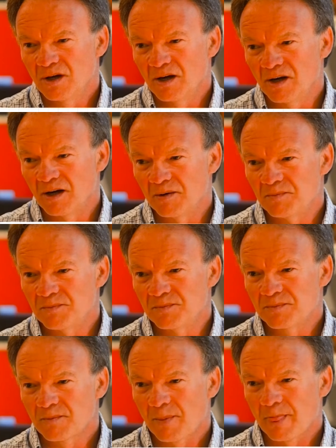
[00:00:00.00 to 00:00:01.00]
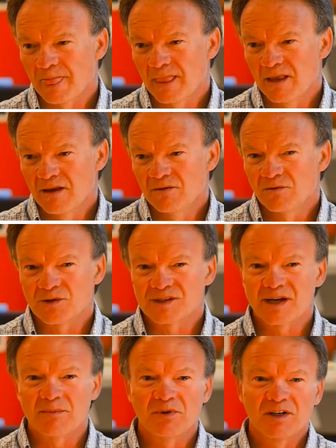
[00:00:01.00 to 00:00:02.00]
For
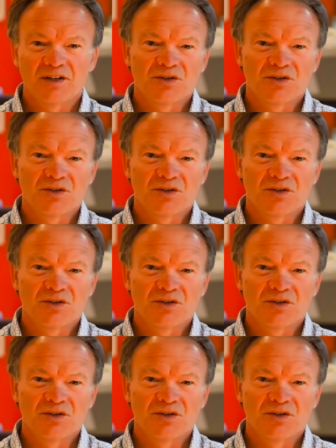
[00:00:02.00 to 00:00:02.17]
somebody